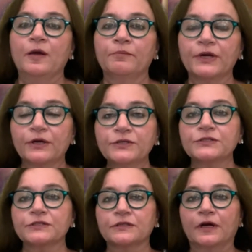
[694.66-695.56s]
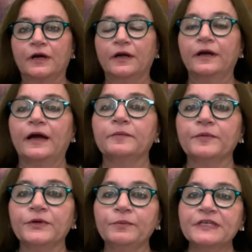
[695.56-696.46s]
because
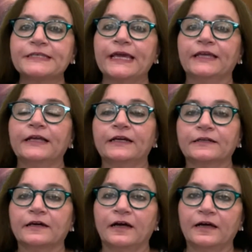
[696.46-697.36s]
you may say that